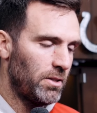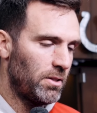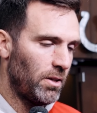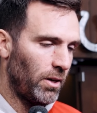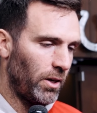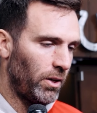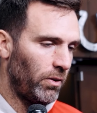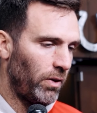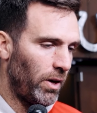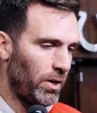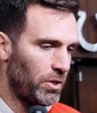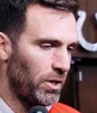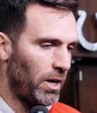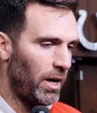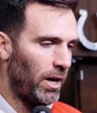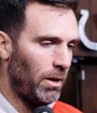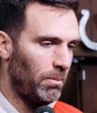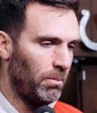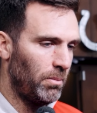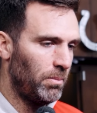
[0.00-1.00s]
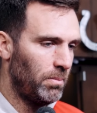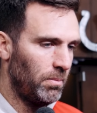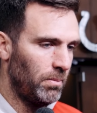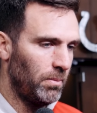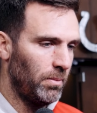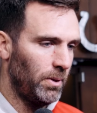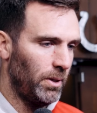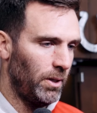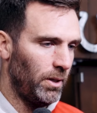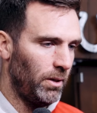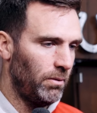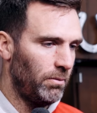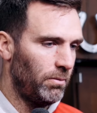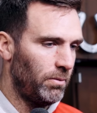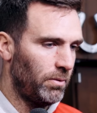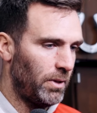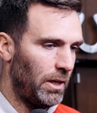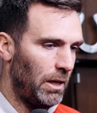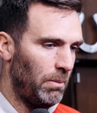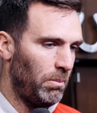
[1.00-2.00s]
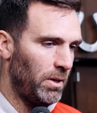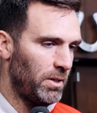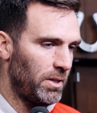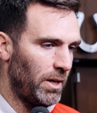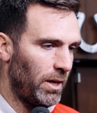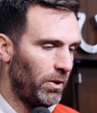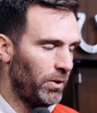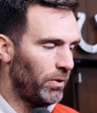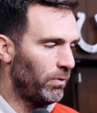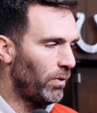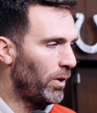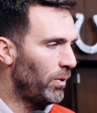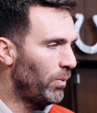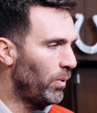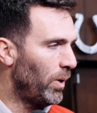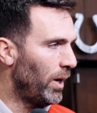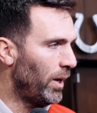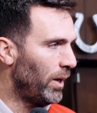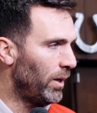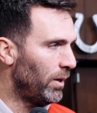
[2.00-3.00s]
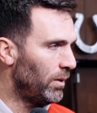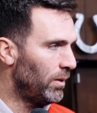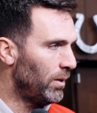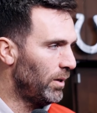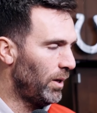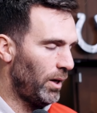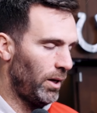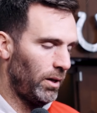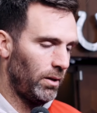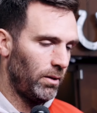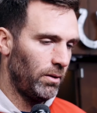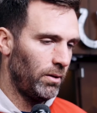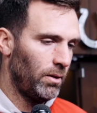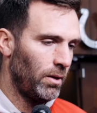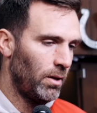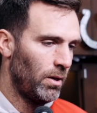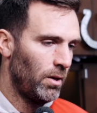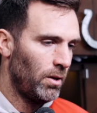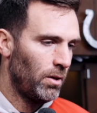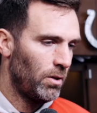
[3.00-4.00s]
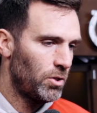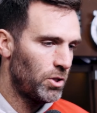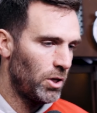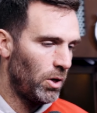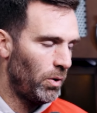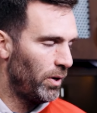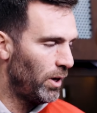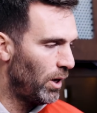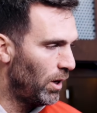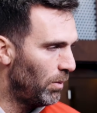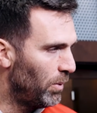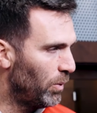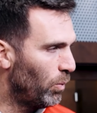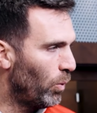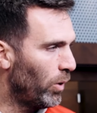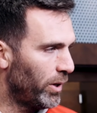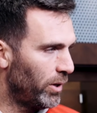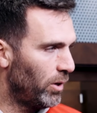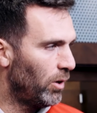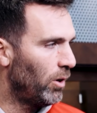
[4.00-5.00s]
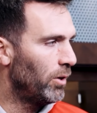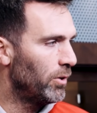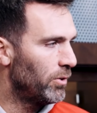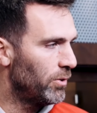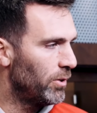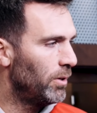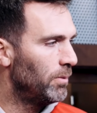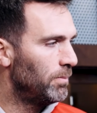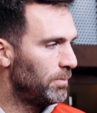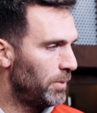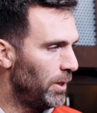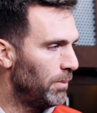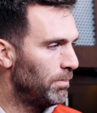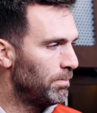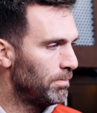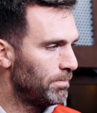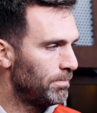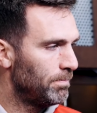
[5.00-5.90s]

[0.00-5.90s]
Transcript: done a great job of keeping his head on the right way and showing up and working hard. So, yep.